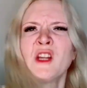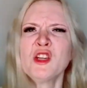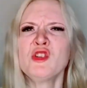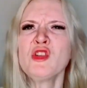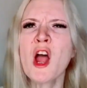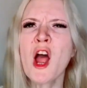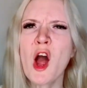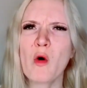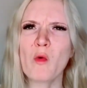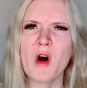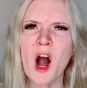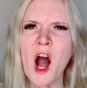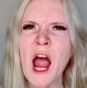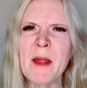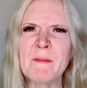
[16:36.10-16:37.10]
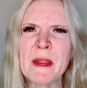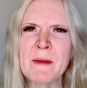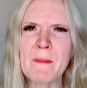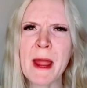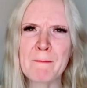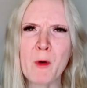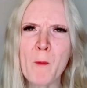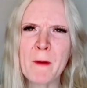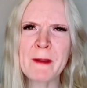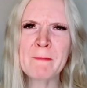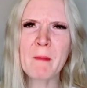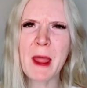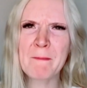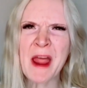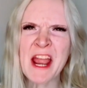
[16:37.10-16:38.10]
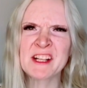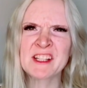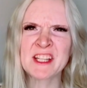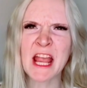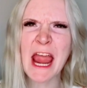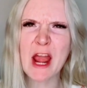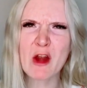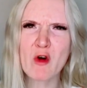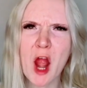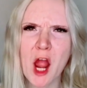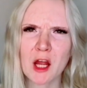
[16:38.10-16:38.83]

No, I'm in my pooping my pants era.